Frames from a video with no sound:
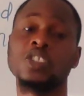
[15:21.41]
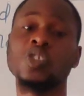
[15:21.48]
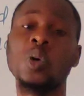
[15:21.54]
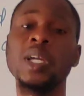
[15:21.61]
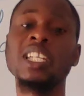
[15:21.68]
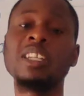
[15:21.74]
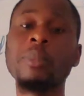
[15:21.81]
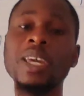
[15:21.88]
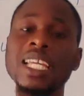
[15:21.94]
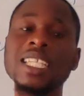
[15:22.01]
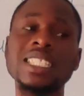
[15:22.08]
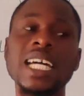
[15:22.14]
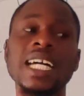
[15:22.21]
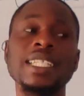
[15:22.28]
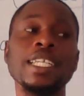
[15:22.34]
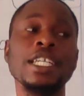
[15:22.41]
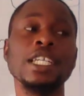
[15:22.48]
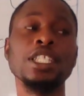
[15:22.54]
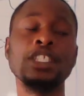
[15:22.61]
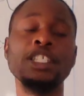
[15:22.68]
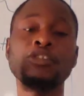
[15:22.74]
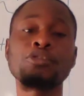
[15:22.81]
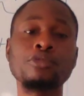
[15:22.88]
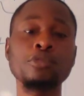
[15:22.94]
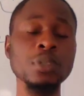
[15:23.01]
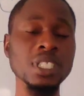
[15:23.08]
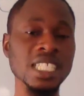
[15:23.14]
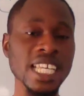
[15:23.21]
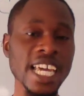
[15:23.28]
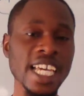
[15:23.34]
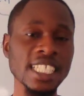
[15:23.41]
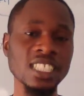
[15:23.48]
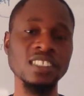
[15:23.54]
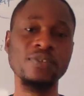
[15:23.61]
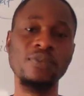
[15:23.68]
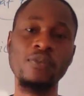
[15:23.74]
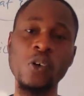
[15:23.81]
So it means that the true test